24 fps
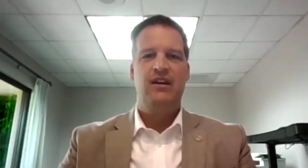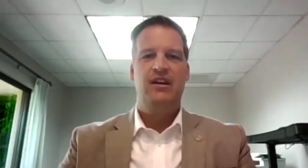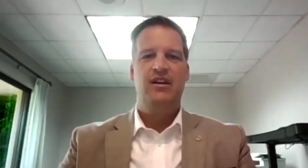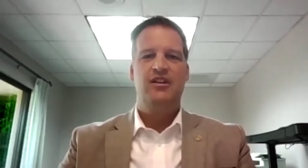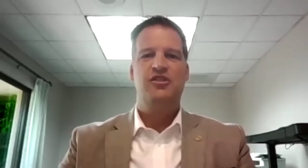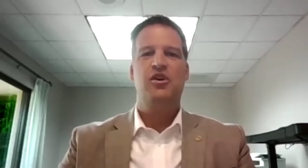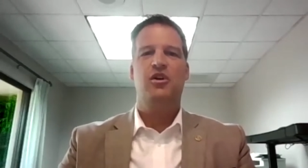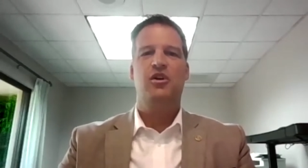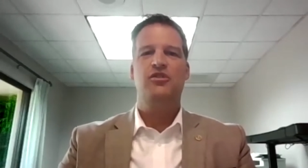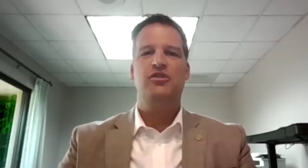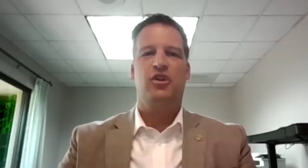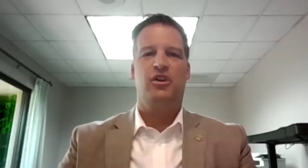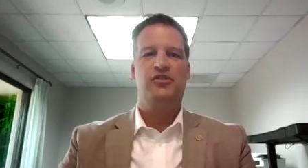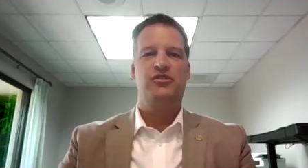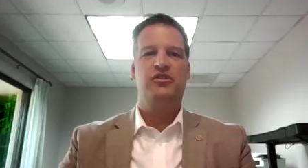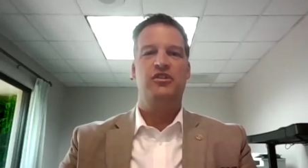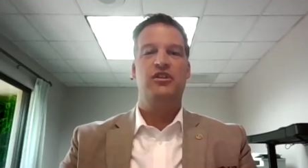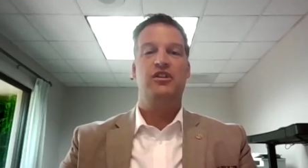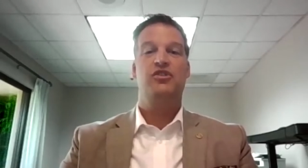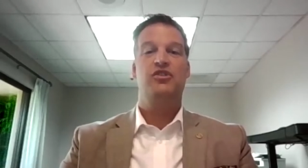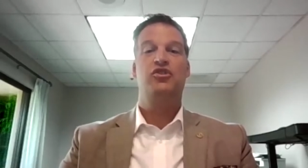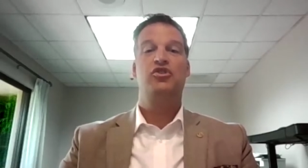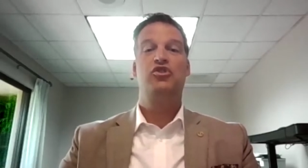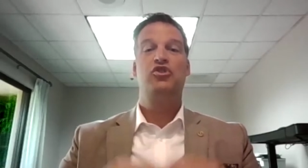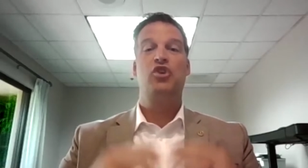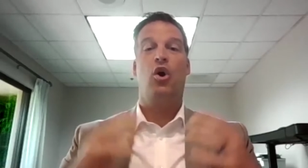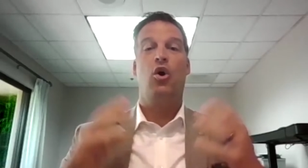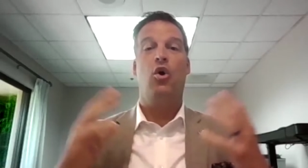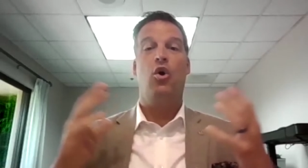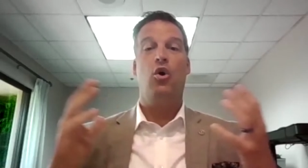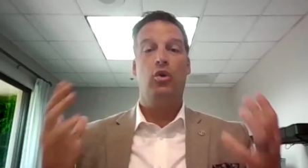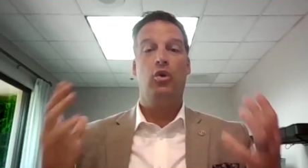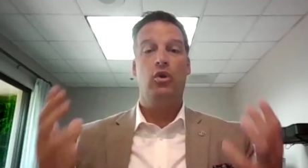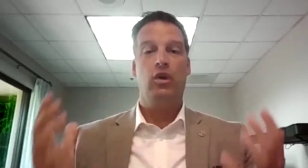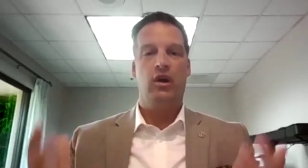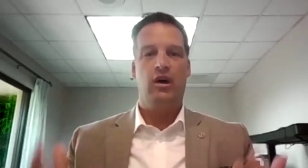So it's also the
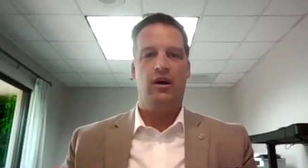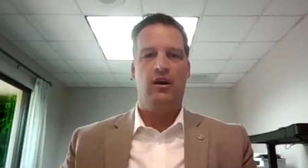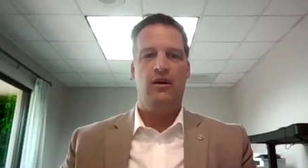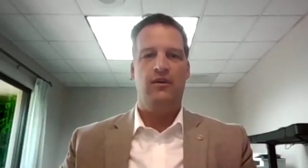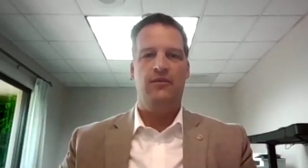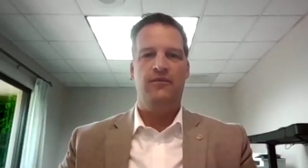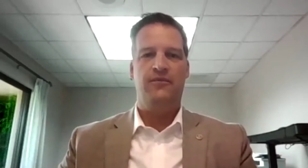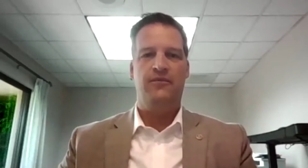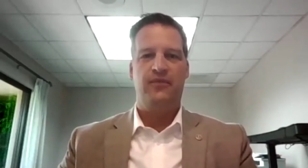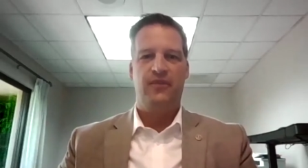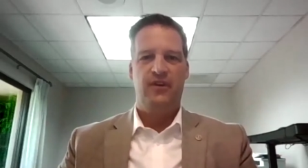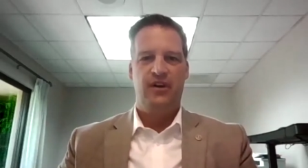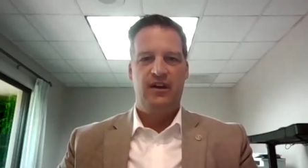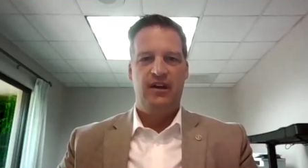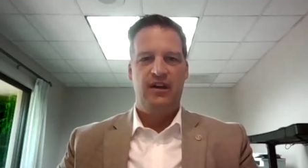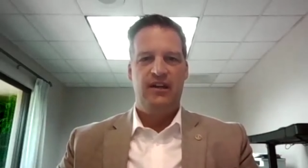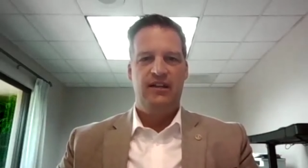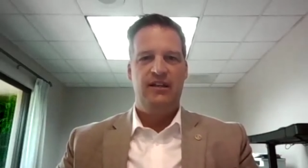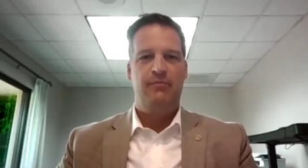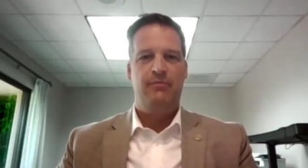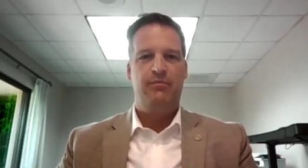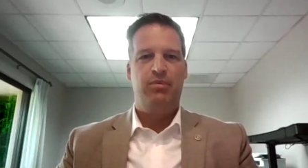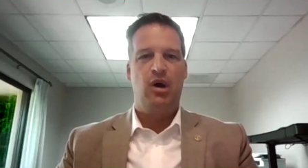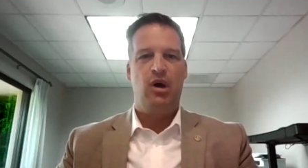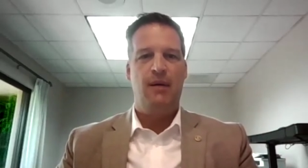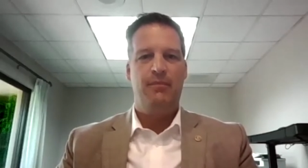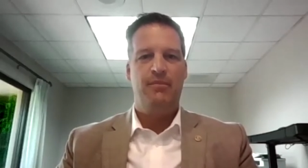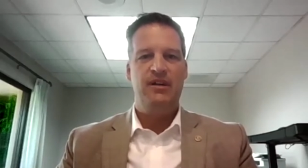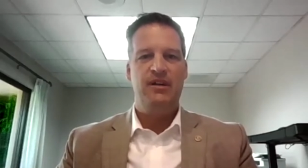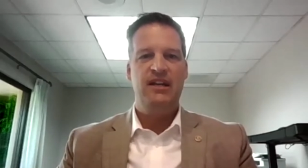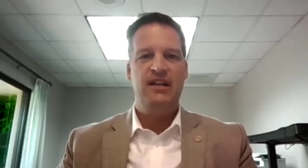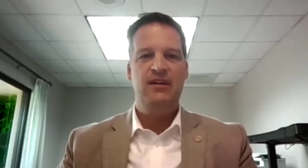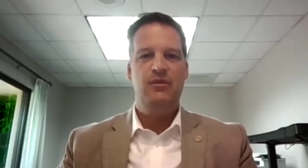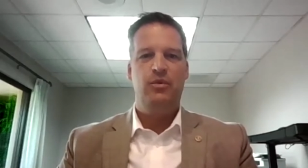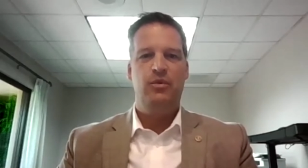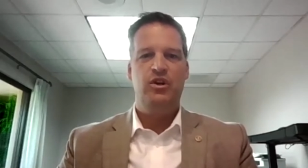soul of the
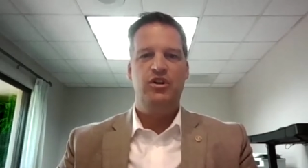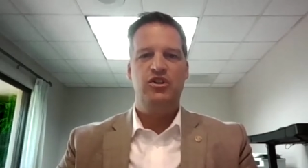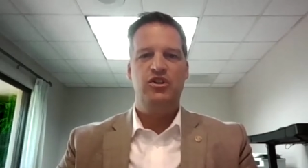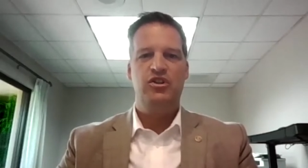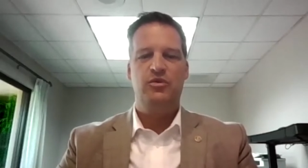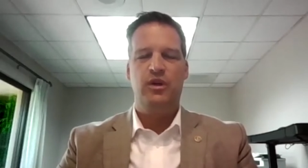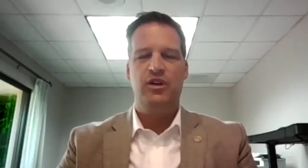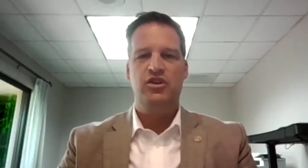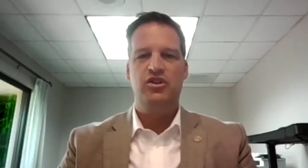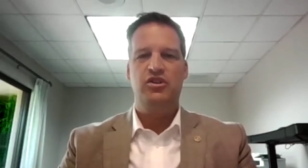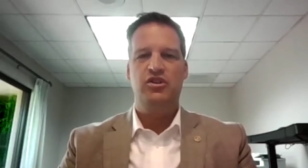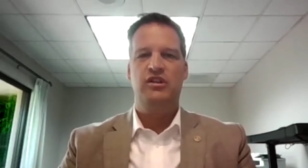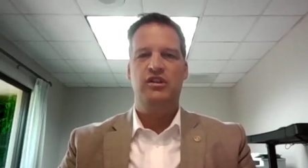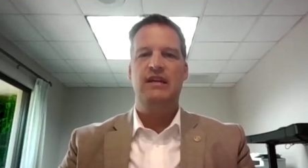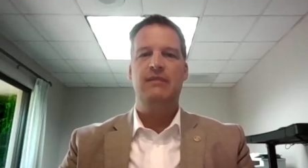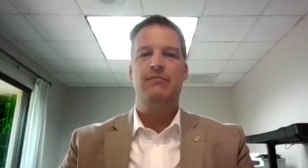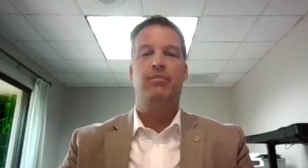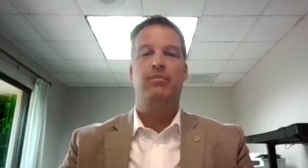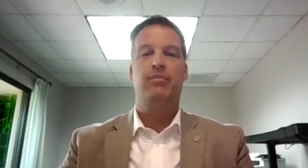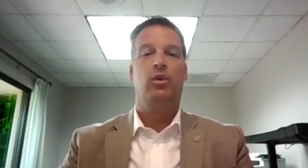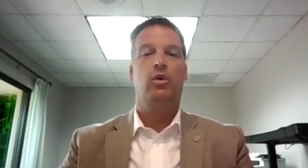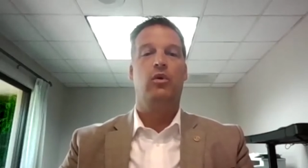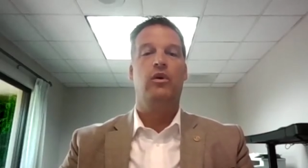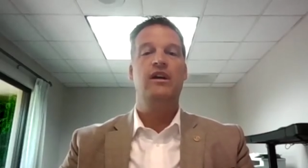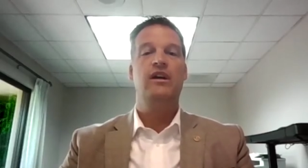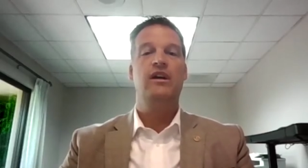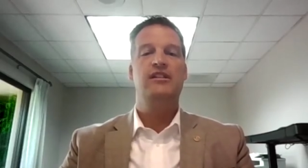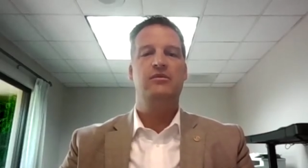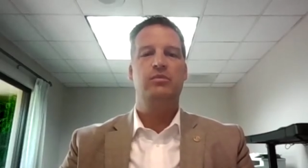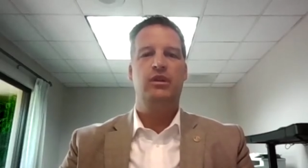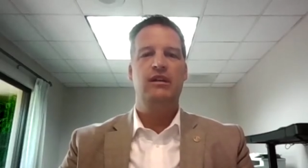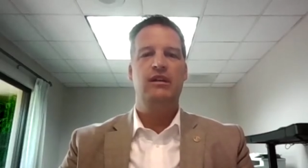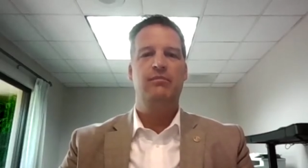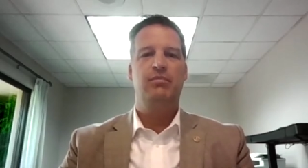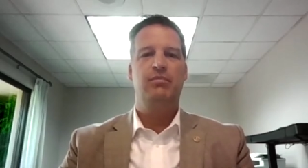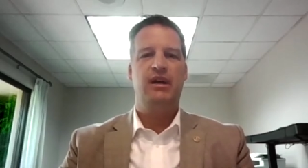property, which, which the
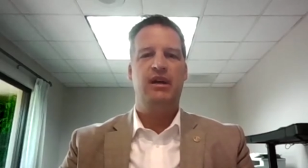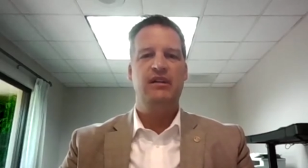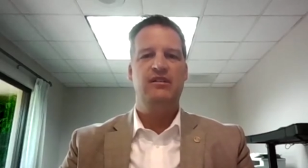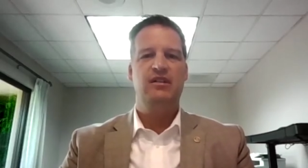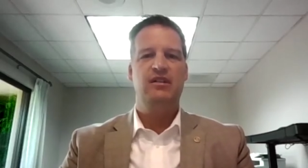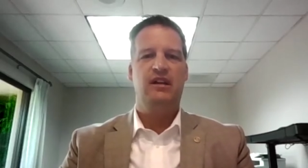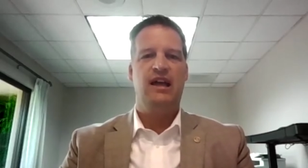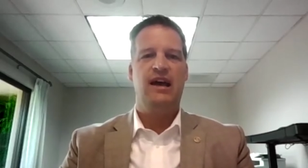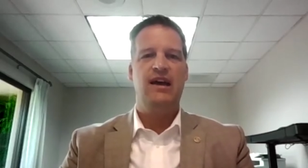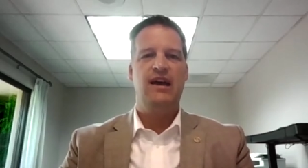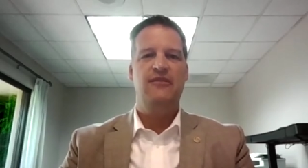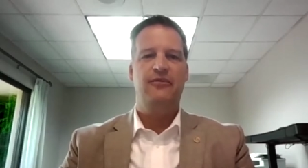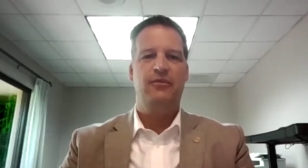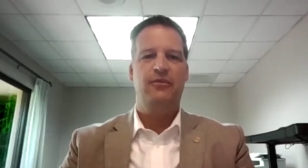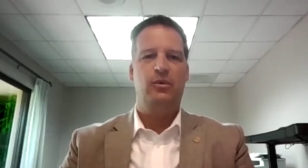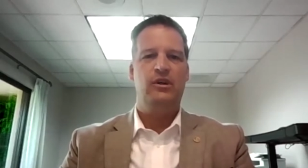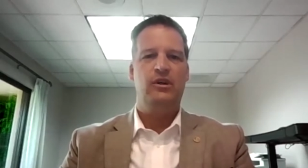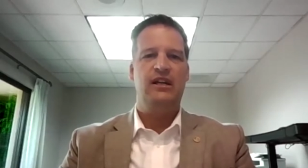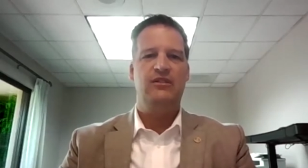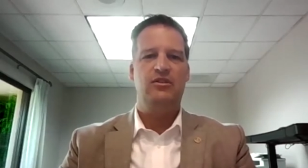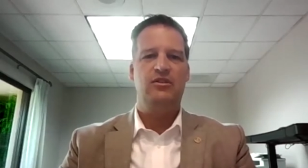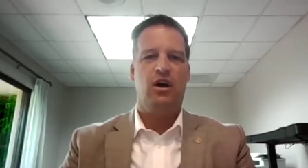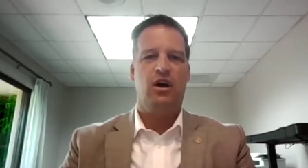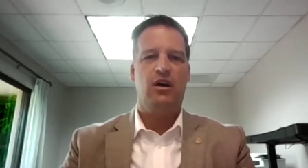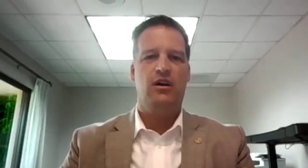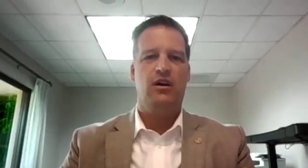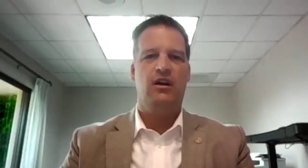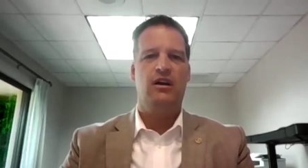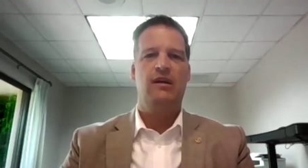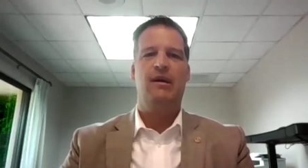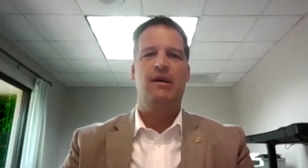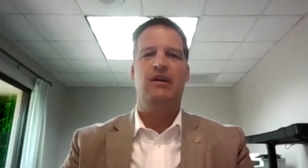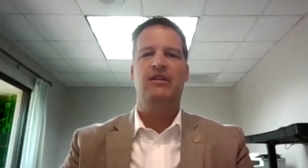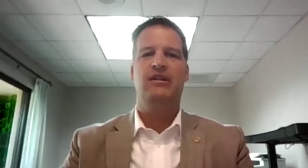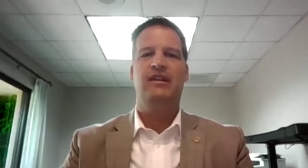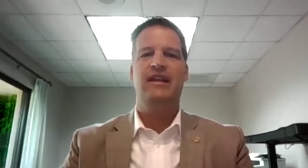employees really bring to life. And we'll get talking
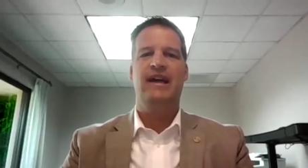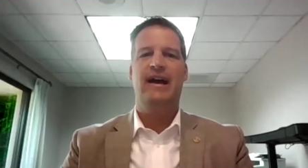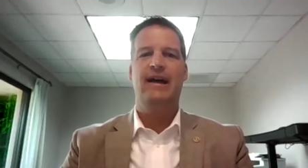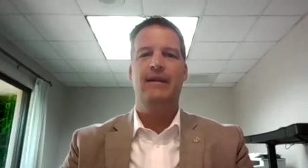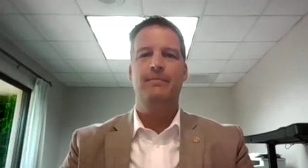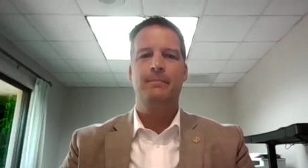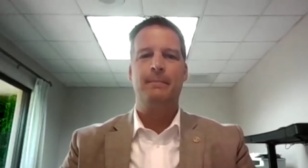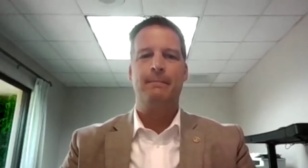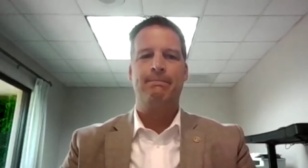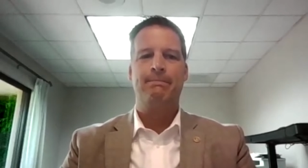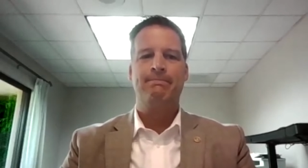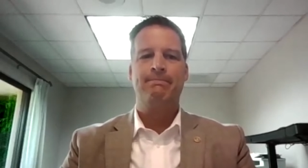about that.